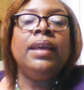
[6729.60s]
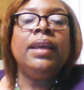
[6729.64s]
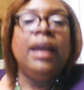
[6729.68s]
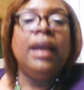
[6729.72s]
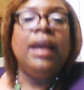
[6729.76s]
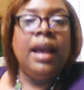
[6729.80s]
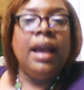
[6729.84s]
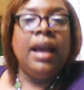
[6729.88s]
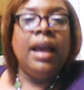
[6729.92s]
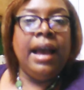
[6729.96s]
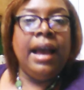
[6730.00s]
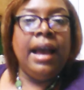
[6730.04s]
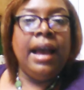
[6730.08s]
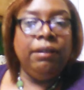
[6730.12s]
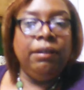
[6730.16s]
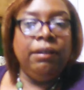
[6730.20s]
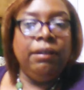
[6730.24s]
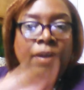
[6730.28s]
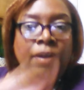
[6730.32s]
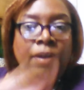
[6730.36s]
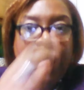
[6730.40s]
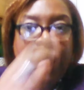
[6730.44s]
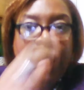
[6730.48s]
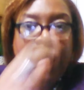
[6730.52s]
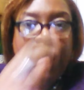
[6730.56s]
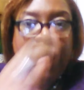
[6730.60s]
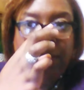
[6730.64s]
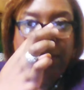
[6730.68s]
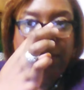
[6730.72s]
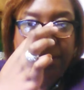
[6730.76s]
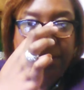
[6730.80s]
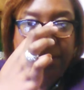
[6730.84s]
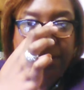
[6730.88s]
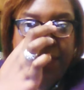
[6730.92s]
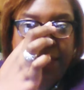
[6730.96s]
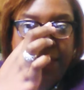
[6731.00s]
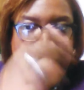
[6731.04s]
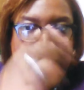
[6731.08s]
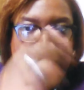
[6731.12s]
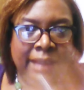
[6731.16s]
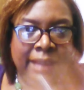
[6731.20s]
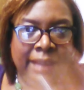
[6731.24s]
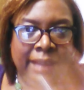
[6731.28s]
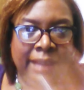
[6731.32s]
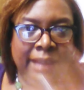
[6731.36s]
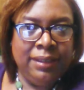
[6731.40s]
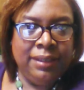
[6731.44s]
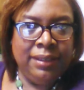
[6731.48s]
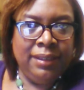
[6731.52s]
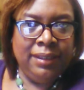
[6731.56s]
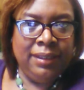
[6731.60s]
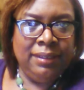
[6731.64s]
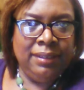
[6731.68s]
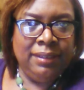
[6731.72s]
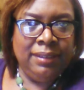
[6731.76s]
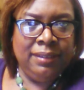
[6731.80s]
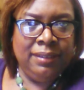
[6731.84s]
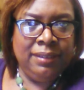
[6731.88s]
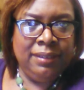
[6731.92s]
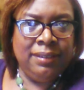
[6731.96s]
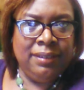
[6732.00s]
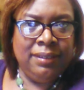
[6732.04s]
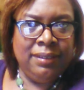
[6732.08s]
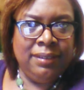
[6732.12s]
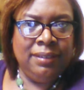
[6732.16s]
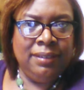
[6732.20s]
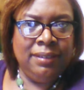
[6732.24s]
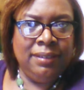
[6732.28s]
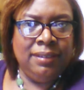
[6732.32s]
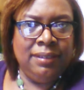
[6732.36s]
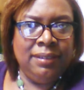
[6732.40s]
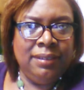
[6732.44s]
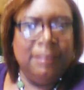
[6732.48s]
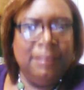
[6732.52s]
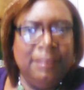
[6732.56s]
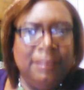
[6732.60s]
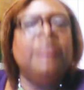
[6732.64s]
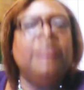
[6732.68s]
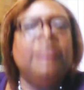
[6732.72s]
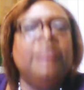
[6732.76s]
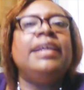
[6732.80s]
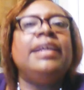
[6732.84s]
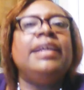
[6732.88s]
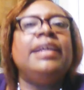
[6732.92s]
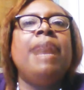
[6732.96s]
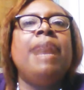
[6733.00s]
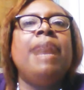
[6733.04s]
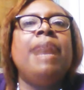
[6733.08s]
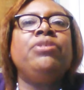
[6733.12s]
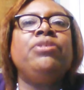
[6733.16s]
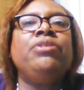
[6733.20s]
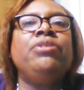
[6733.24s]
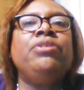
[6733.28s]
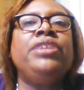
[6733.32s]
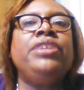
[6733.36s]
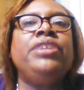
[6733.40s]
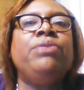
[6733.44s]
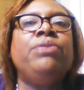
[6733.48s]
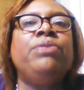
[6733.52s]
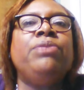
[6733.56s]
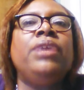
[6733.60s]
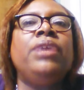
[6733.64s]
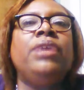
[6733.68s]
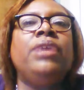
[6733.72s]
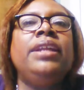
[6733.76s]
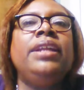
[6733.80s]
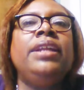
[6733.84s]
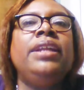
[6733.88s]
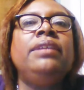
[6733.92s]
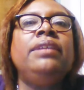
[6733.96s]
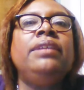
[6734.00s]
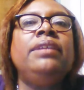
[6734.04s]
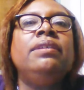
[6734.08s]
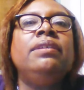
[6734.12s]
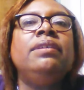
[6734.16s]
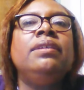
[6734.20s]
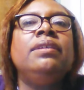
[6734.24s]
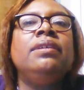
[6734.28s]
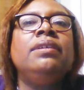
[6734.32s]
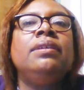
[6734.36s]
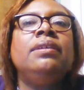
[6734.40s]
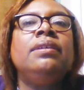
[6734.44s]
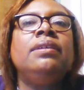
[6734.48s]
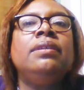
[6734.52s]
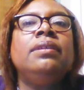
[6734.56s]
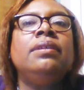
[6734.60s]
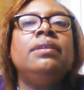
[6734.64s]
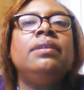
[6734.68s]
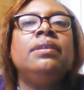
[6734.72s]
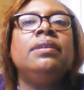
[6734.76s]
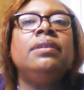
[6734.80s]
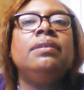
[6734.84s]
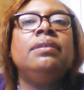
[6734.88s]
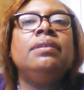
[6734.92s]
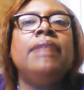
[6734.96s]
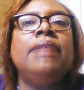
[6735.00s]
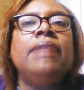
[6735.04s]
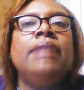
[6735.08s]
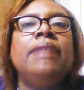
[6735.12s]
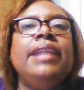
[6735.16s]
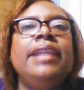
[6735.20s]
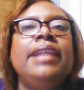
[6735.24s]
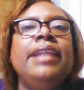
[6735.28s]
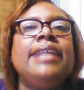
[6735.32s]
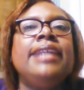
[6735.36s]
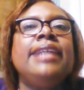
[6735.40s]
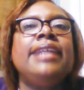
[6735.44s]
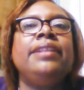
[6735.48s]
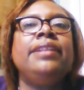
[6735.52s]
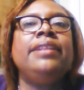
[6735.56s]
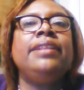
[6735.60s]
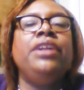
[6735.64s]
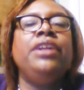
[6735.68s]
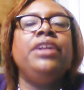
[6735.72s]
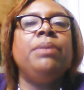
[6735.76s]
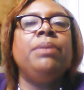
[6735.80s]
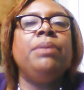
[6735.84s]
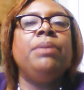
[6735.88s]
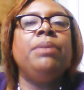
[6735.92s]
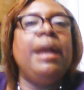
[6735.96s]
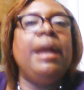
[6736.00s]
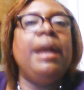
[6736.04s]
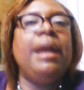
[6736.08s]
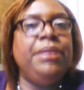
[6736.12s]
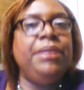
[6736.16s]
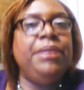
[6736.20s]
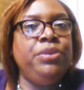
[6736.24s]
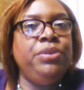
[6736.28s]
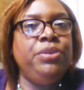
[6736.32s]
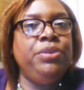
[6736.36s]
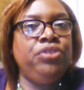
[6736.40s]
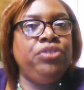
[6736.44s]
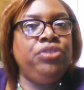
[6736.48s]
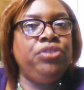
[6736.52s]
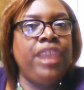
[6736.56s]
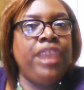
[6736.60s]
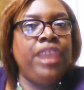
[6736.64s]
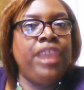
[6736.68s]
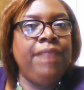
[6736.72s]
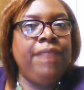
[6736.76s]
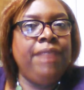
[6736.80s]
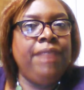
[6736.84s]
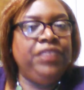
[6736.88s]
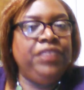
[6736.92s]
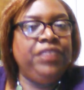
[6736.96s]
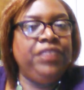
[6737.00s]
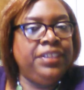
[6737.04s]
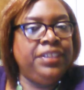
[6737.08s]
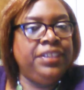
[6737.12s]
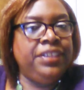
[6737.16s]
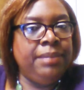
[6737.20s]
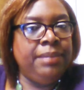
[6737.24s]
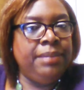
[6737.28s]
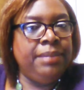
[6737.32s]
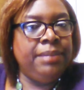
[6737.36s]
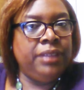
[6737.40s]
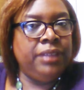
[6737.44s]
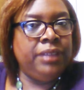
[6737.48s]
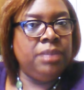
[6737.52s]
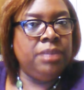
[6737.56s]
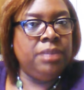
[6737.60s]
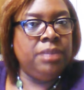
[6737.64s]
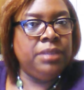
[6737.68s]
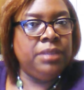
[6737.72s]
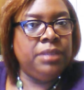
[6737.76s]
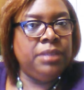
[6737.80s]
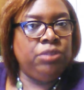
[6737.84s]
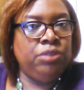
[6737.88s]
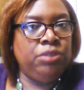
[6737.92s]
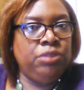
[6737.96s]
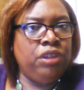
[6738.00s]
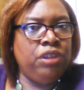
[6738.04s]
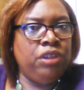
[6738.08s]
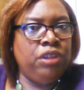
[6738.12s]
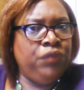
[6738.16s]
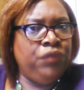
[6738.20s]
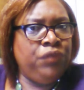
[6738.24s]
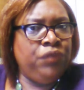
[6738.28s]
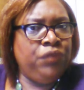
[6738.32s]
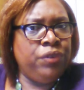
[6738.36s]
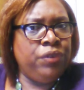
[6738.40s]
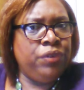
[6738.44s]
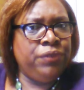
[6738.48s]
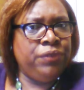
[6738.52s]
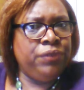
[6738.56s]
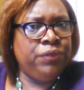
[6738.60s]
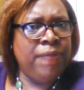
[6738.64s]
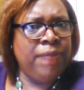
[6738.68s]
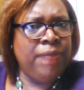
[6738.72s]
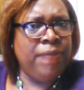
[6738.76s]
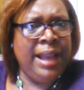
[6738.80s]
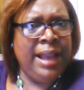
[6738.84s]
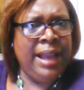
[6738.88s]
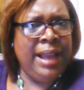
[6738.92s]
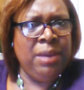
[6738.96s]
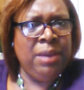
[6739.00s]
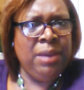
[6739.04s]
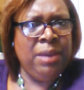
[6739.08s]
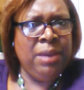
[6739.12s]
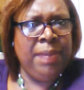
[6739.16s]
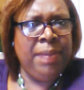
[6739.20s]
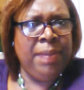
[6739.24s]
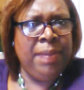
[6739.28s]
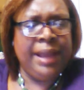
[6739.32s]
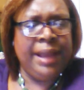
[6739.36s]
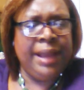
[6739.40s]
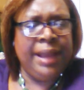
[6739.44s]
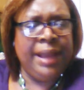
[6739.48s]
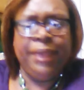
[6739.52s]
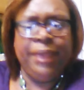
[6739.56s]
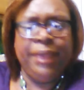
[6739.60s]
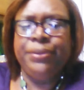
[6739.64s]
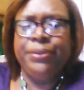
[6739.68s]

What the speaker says: I don't know how it went black. The timer's still running. And it's got the number. How many of you in the chat? 57 thumbs up, 34 in the room. How it go black, Edward?